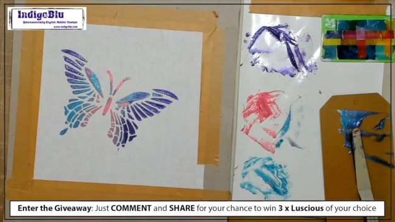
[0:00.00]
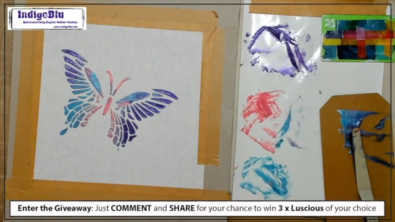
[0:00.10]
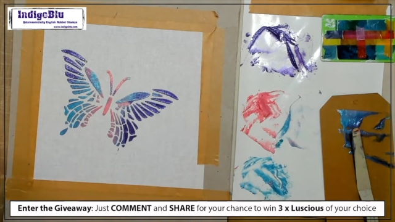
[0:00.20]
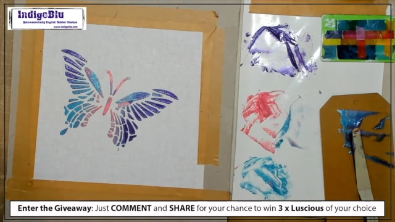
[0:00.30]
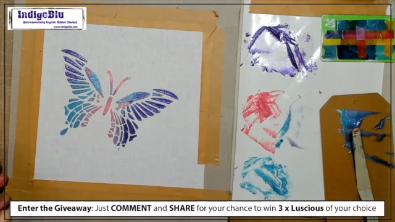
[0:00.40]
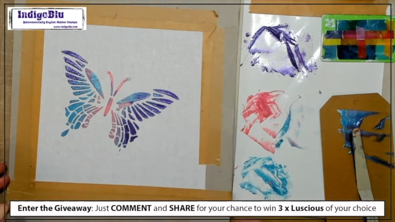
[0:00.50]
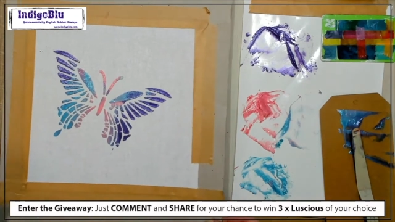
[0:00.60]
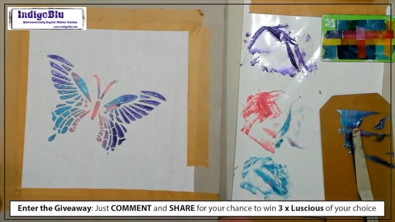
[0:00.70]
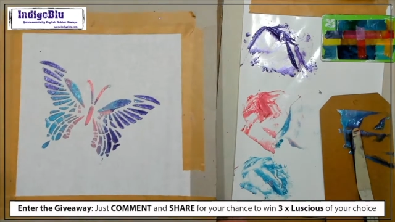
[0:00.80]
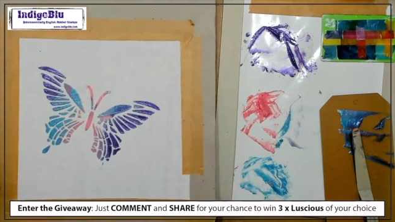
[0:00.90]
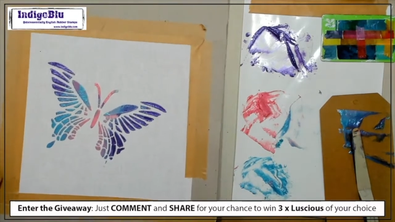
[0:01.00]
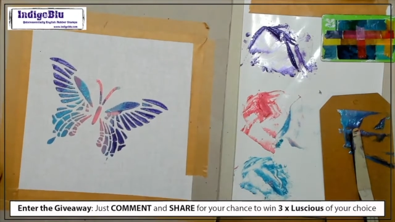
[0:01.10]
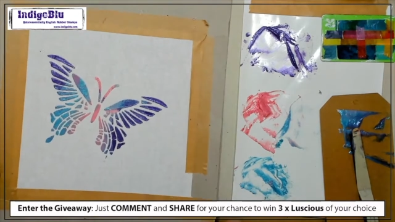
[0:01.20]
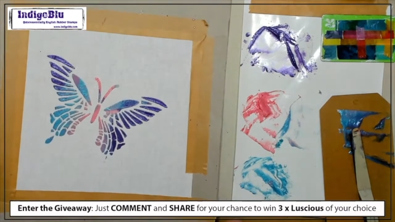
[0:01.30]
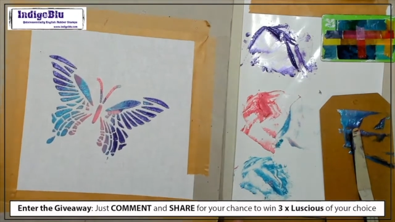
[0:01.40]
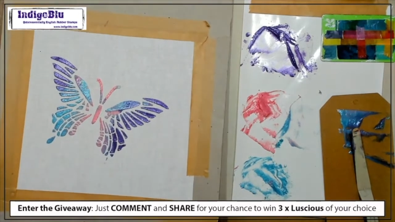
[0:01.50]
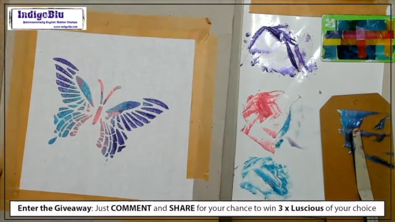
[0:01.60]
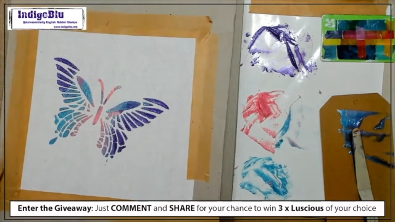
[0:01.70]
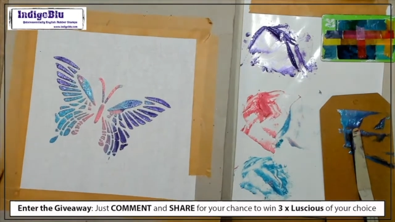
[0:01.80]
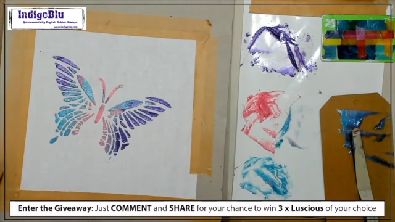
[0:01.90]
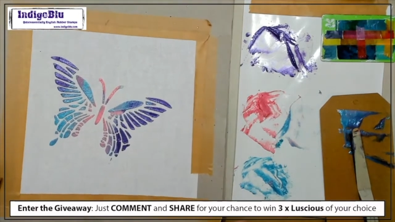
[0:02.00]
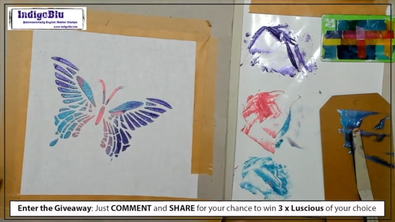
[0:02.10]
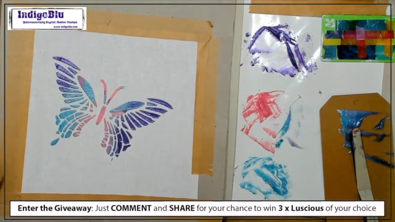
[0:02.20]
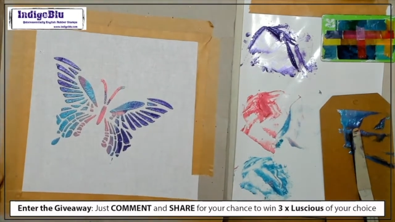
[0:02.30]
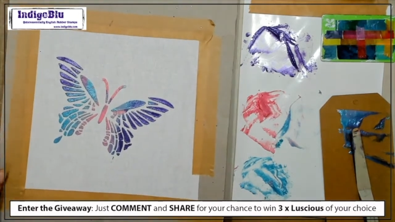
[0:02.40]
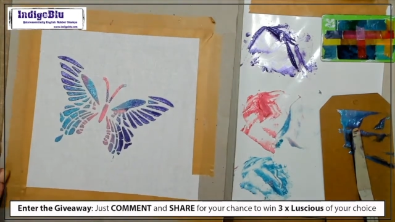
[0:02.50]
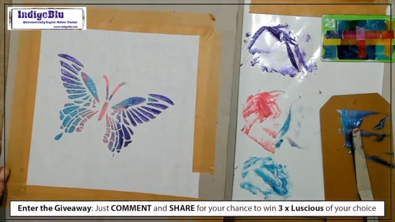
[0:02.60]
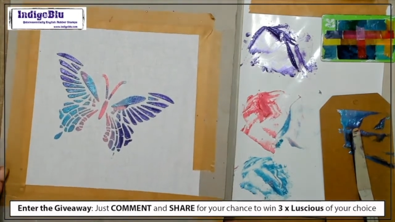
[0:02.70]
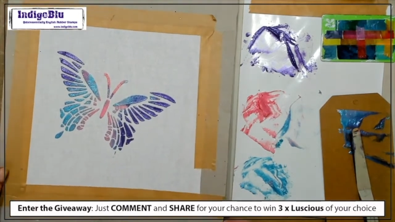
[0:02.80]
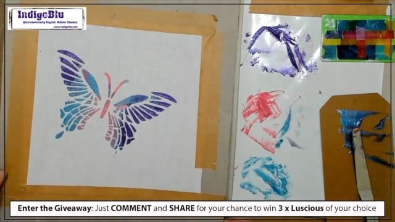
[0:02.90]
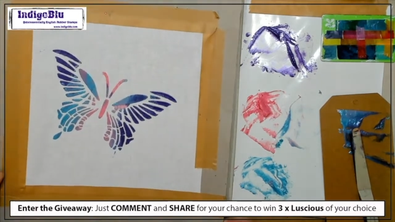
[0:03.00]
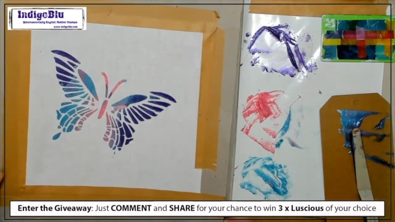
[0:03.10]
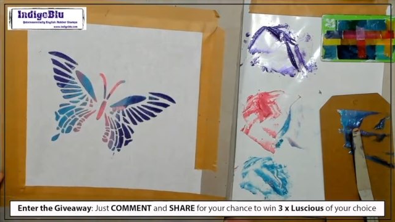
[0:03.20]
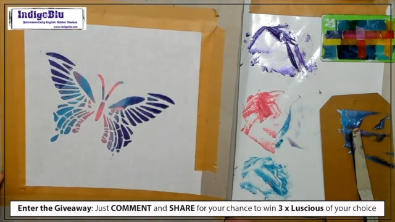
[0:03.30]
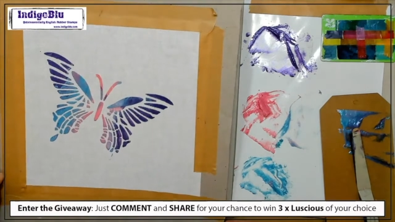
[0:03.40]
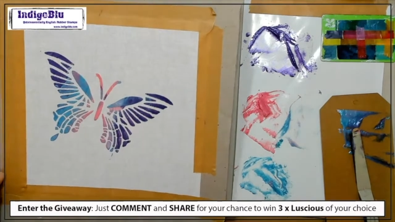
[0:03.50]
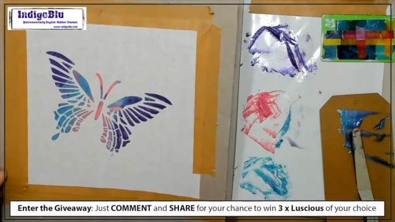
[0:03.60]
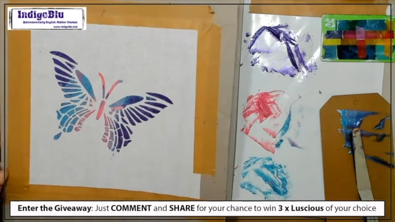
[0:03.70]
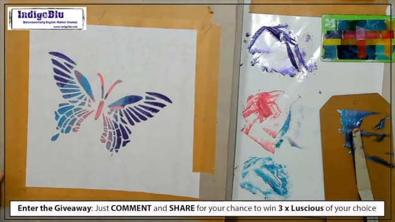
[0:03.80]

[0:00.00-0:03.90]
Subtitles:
Nobody's mouth can be seen.